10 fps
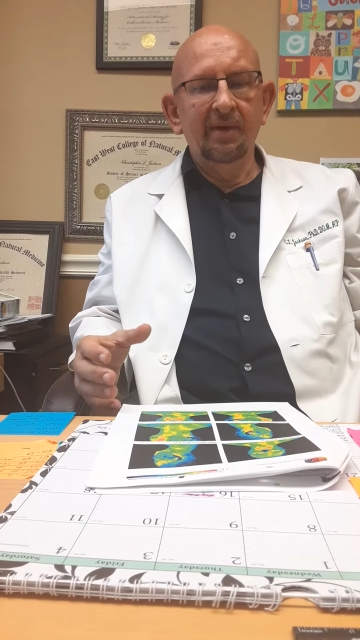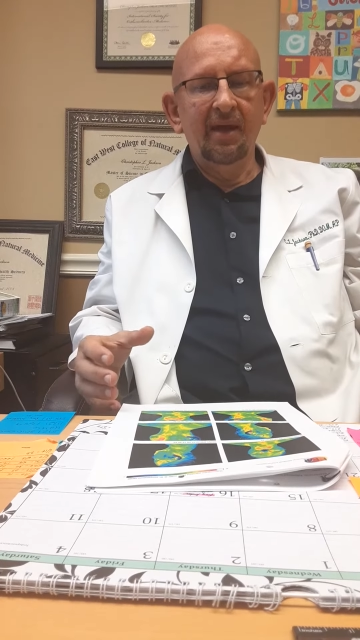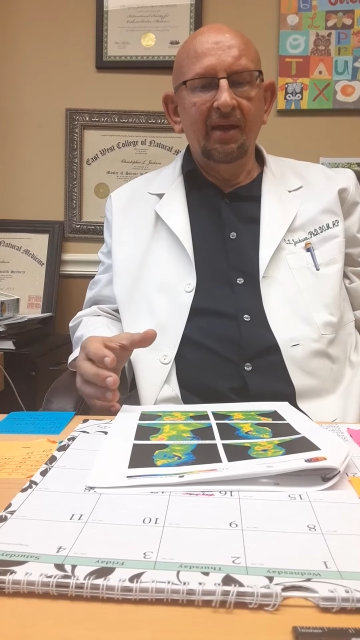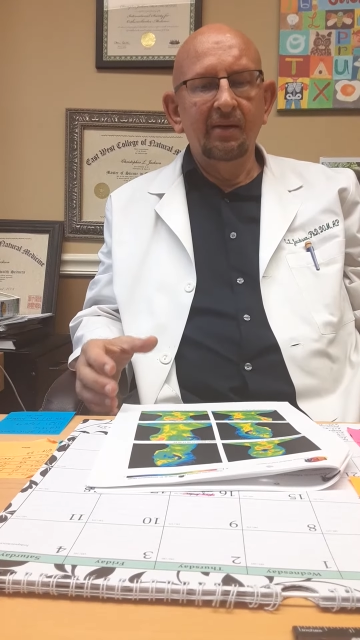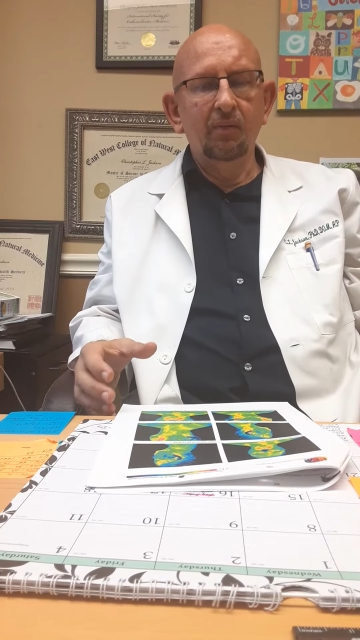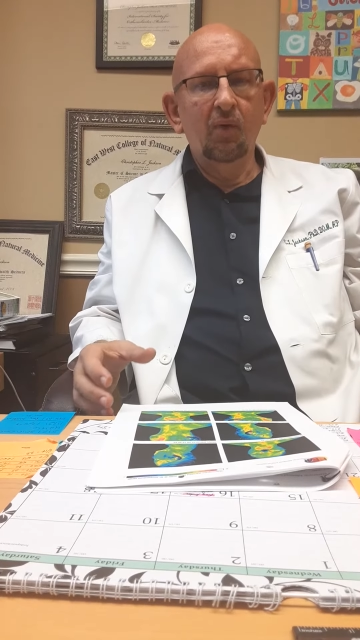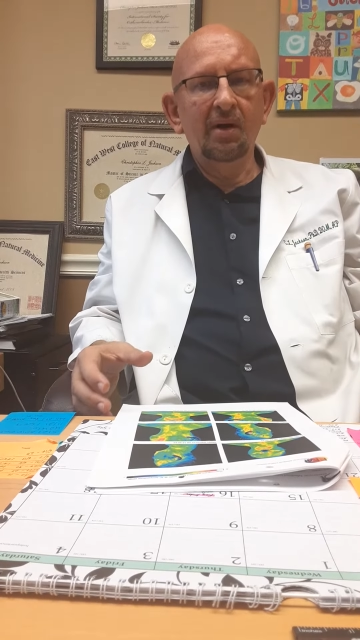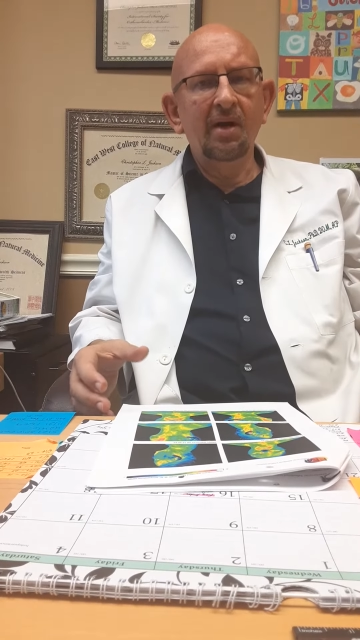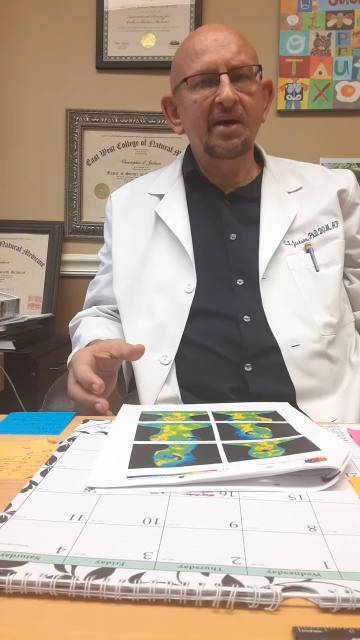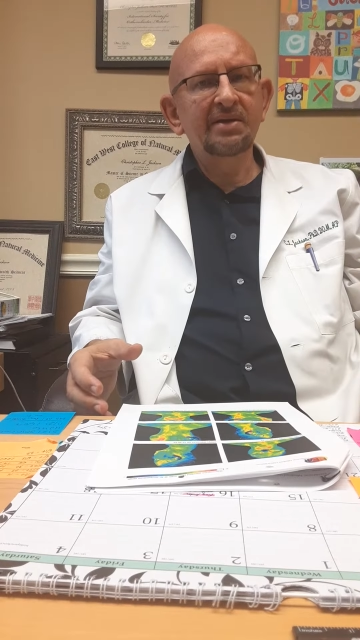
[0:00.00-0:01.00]
And
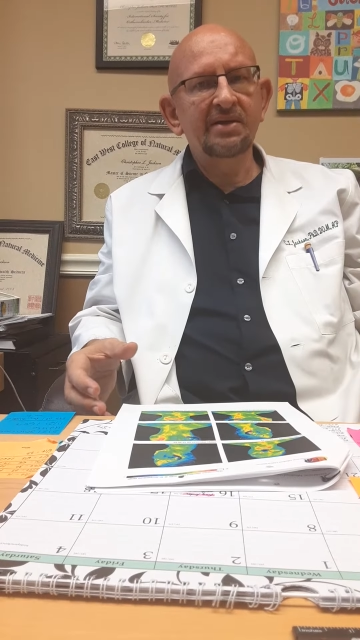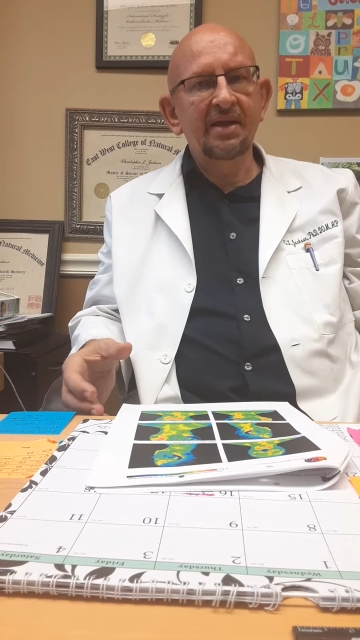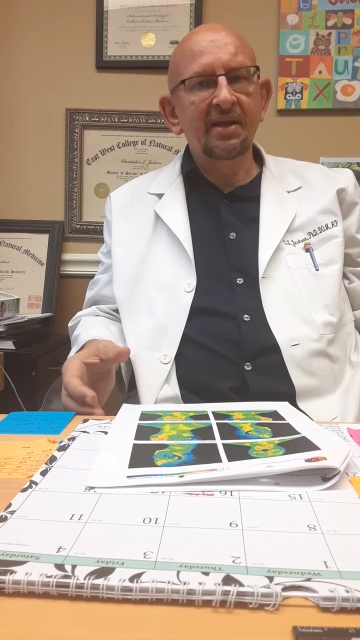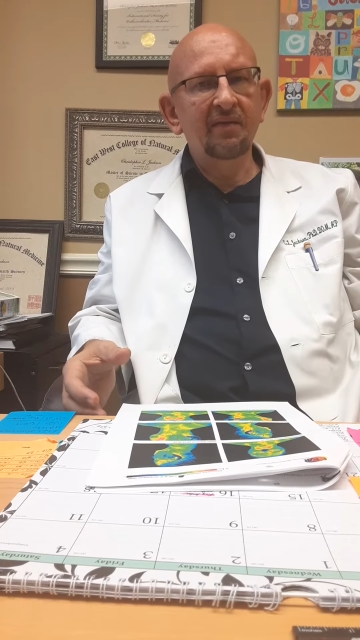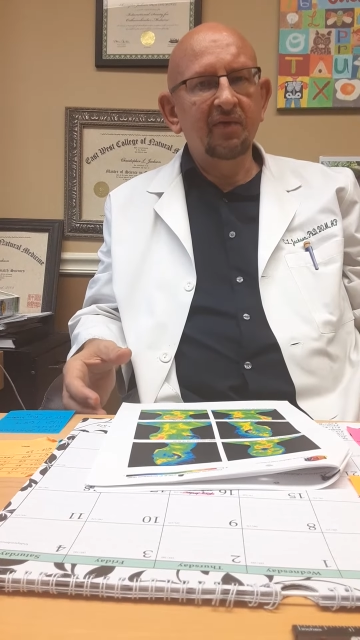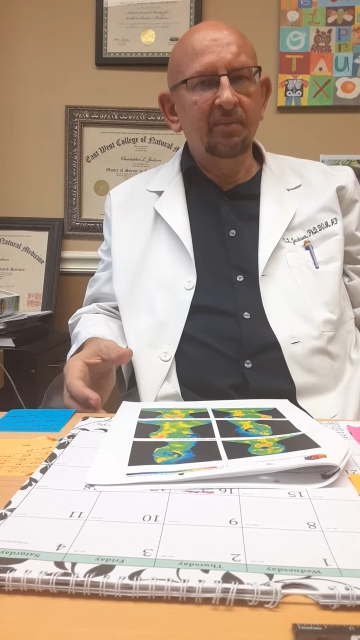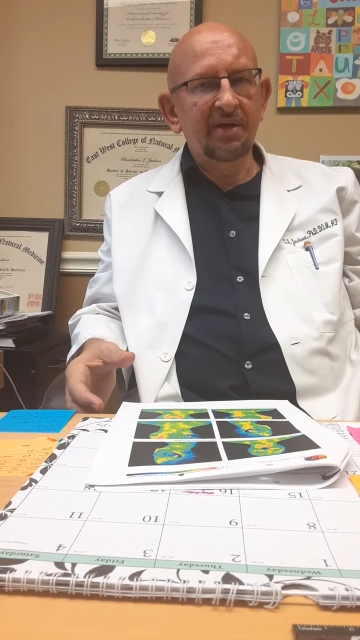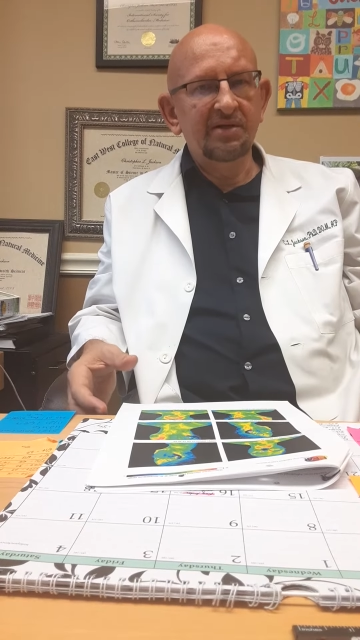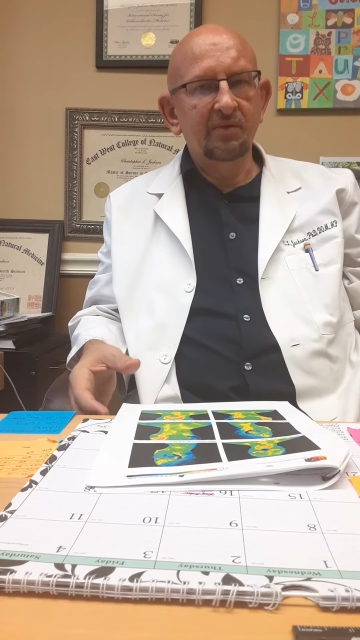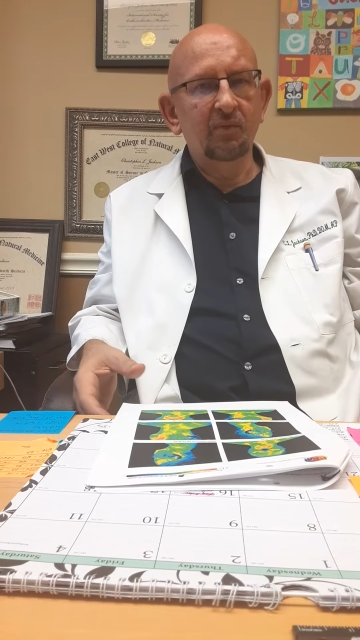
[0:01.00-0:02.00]
what causes that
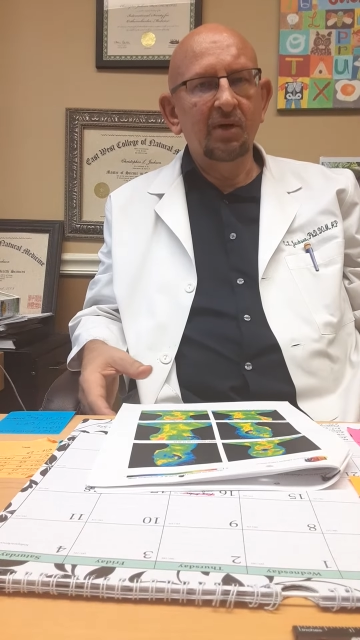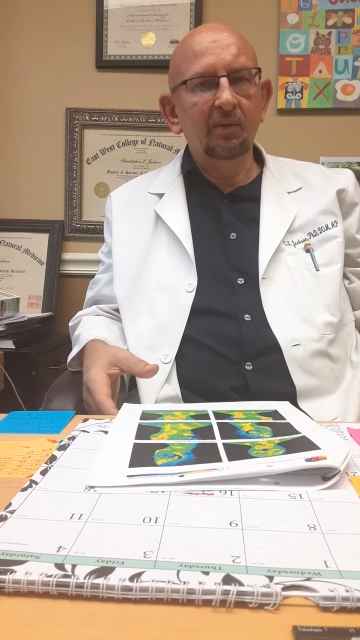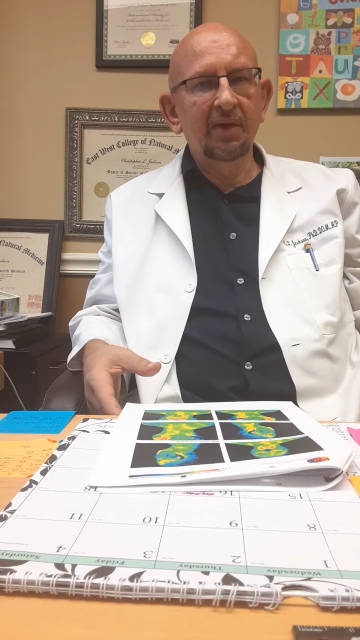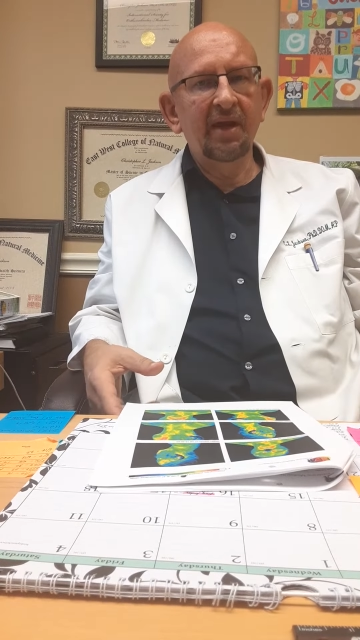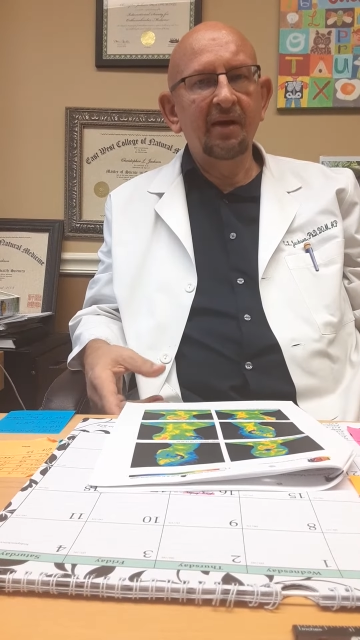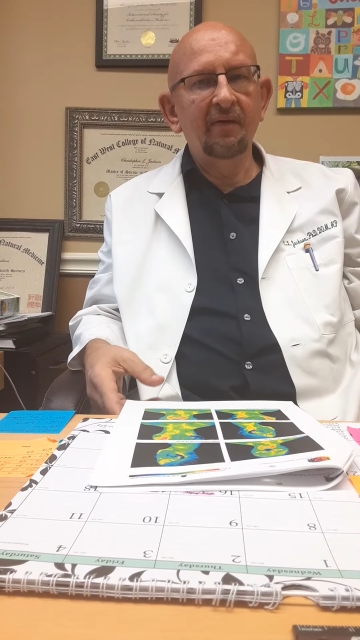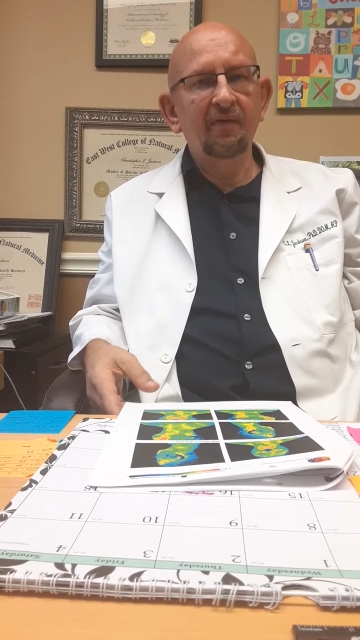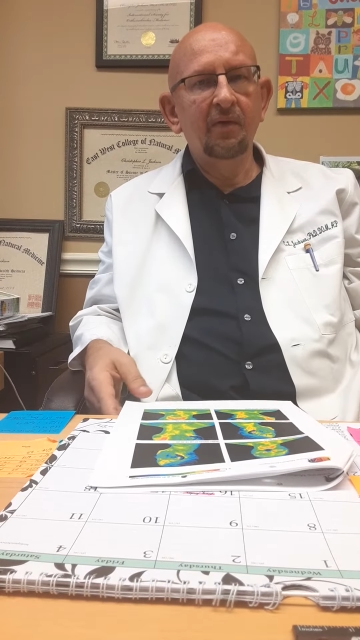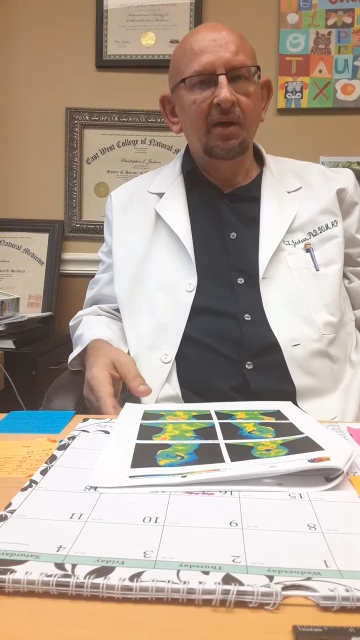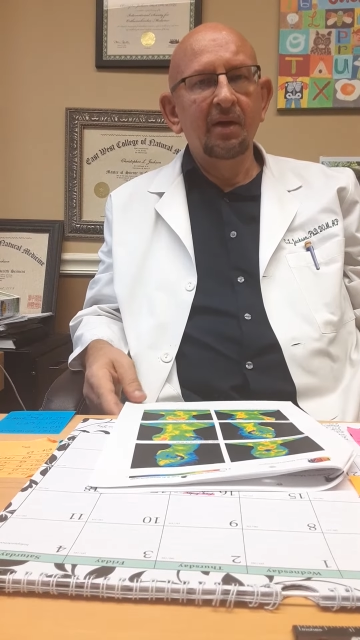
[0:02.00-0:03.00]
inflammation? Well, we have